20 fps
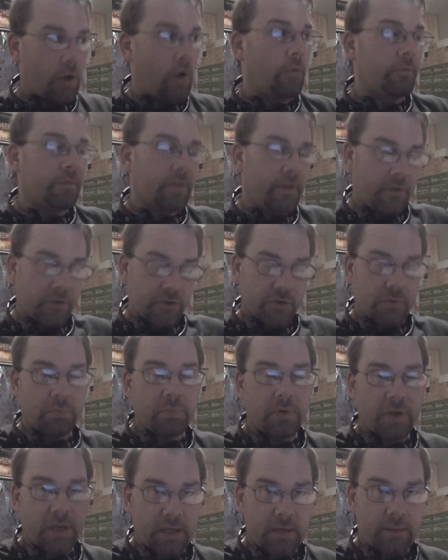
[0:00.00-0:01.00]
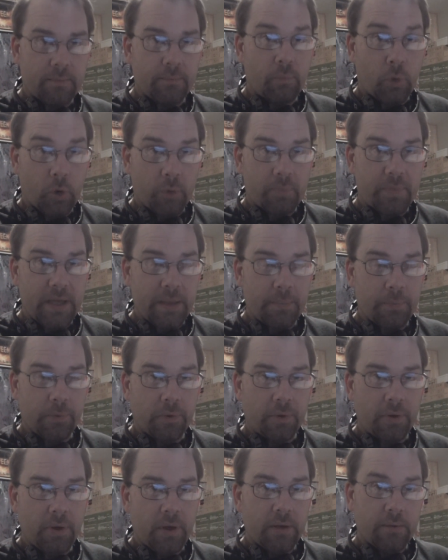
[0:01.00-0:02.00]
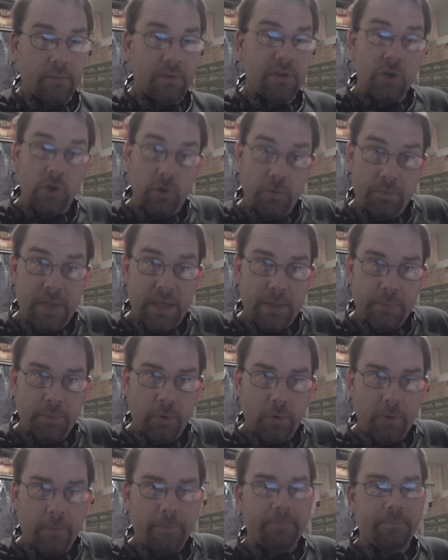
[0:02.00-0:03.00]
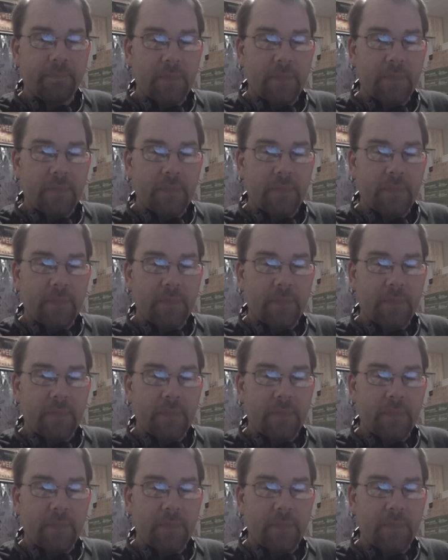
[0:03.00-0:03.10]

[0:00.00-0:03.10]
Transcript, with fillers: Hopefully those will bring in more people, new people.